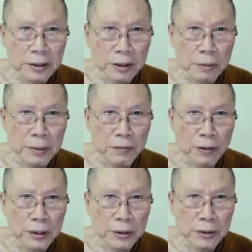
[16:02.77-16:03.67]
So
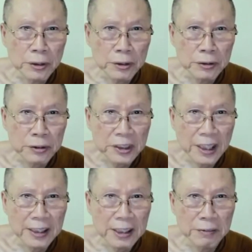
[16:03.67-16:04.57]
before you go to
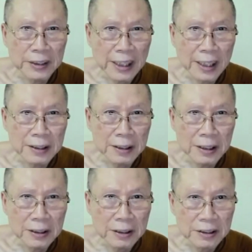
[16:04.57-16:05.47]
study with other
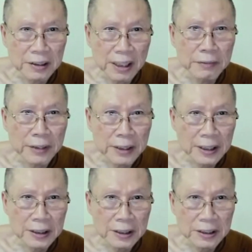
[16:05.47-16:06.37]
teachers, living
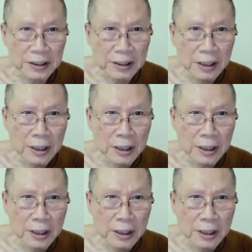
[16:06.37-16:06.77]
teachers,